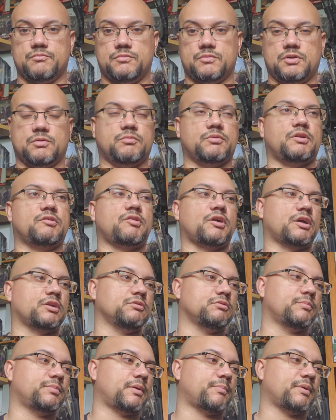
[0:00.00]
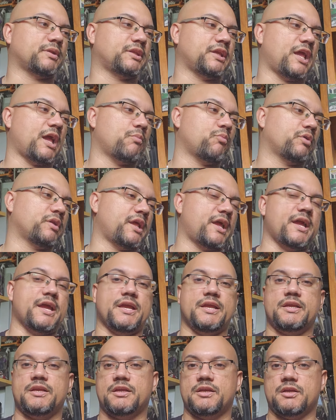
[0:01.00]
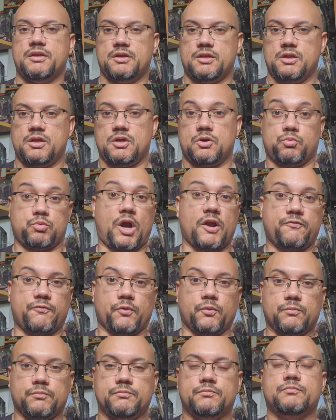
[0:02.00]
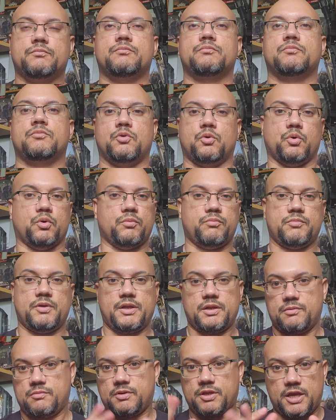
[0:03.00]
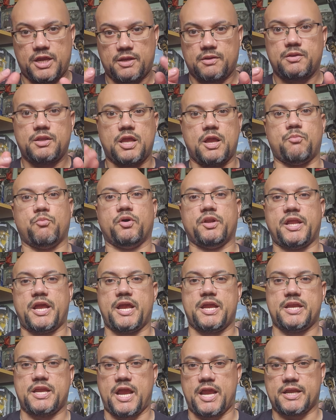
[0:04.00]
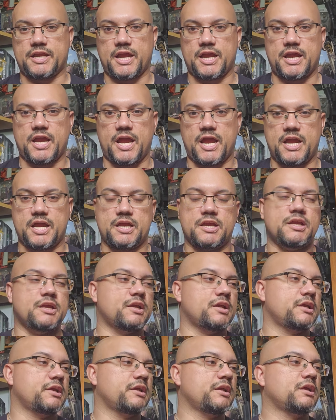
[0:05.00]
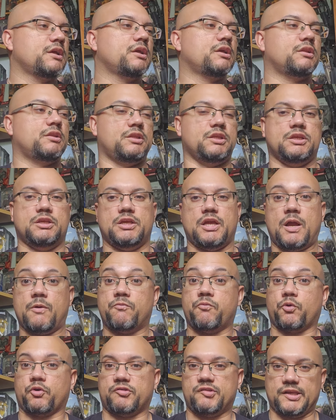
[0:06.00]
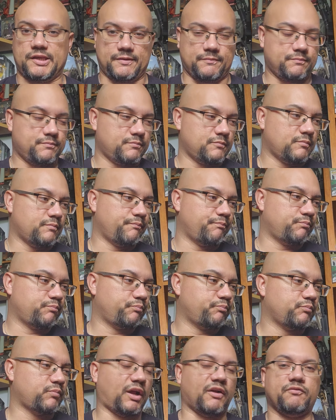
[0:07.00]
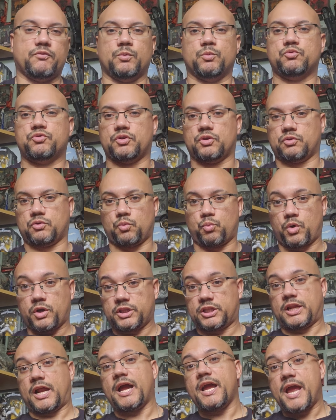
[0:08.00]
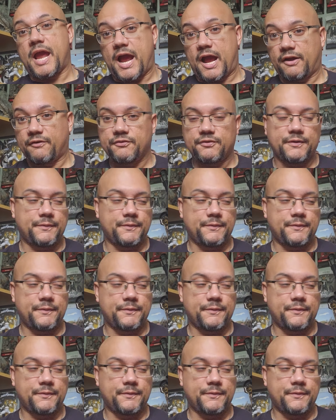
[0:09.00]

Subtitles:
going to talk a little bit about the M1A rifle, or M1A, aka the M14 platform. So the one that I have